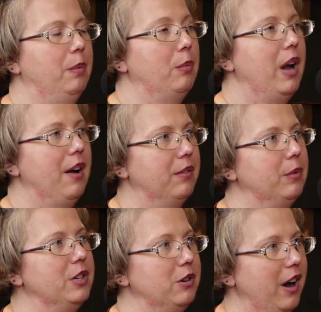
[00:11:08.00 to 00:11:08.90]
but
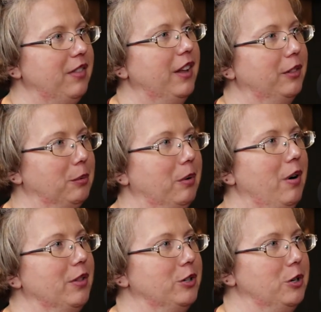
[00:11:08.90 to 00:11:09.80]
we do have that loop
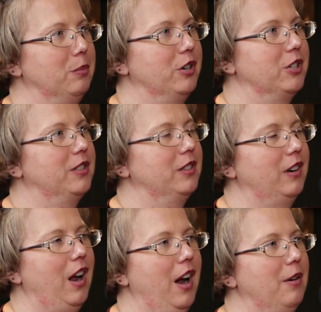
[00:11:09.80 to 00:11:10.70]
around the 2 bridges.
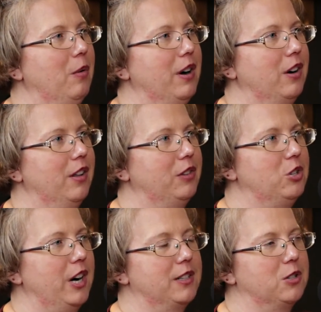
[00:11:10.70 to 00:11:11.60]
I want to call it the
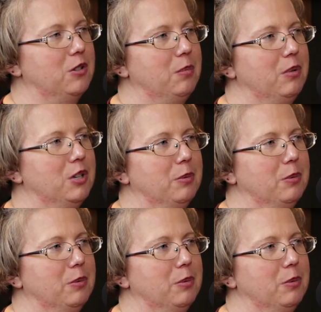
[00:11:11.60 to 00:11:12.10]
Jackson Street Bridge,